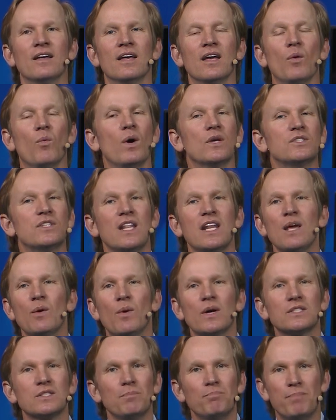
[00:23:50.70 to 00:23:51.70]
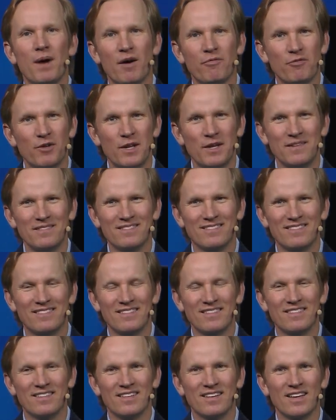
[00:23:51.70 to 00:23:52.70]
It wasn't that he wasn't buffeted,
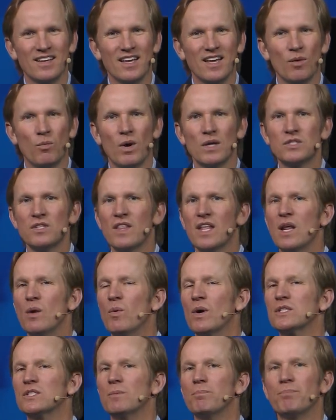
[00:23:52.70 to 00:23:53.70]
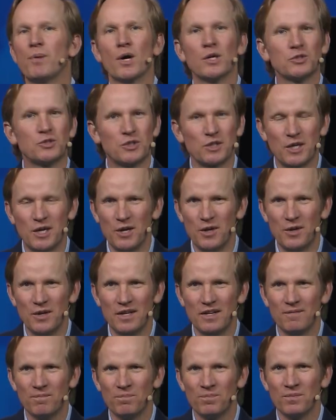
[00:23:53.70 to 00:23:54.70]
it wasn't that he wasn't
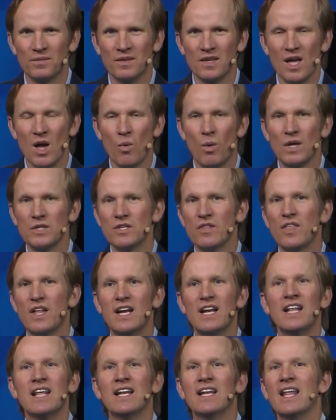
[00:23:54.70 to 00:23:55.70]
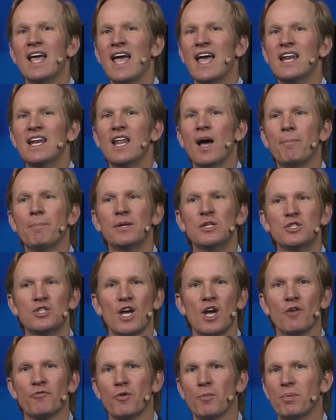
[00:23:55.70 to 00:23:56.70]
persecuted, it wasn't that he didn't end up in
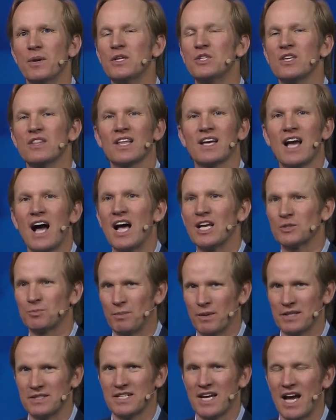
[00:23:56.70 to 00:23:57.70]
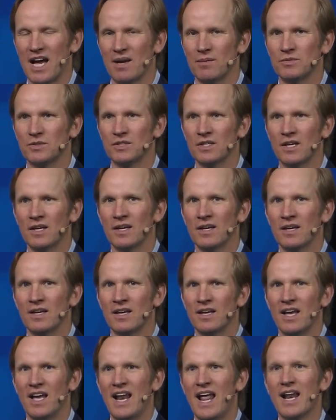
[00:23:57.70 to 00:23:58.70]
jail for preaching the gospel at times
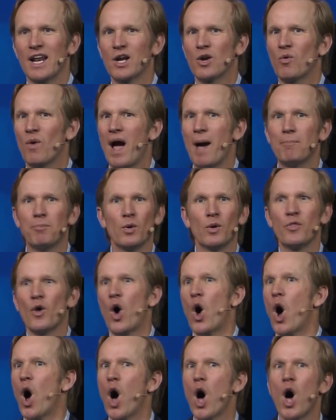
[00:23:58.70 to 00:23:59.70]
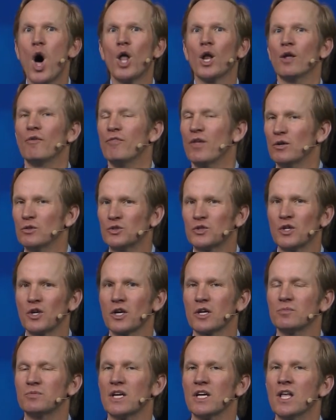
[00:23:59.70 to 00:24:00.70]
and how to grapple with all of those
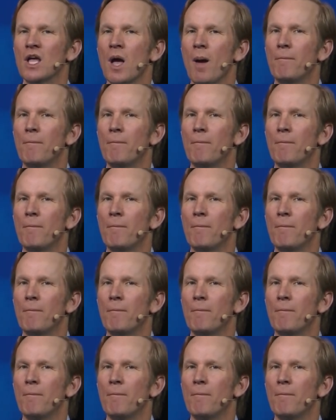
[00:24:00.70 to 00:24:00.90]
circumstances,